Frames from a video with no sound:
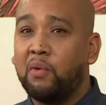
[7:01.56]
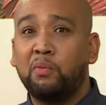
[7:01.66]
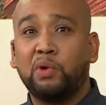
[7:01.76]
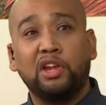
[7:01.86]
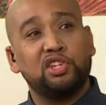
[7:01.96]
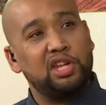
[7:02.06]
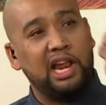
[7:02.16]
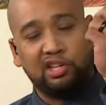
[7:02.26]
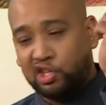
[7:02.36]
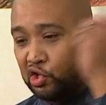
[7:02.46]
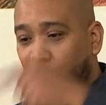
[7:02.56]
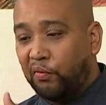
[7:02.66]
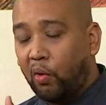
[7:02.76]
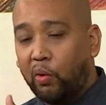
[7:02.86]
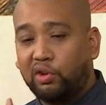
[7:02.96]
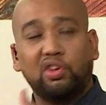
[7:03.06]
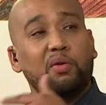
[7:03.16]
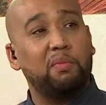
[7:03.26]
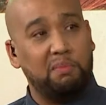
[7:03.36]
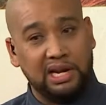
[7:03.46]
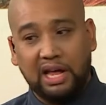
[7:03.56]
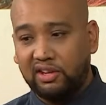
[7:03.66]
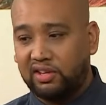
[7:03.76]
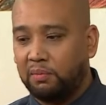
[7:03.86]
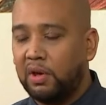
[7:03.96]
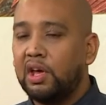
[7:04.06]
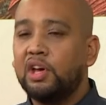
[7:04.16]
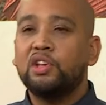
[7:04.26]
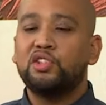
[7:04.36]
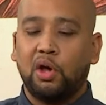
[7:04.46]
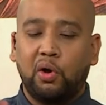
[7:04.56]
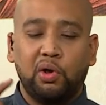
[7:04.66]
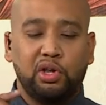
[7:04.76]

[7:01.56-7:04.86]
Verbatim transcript: that one and like just shoot forward to another tip. Yeah. So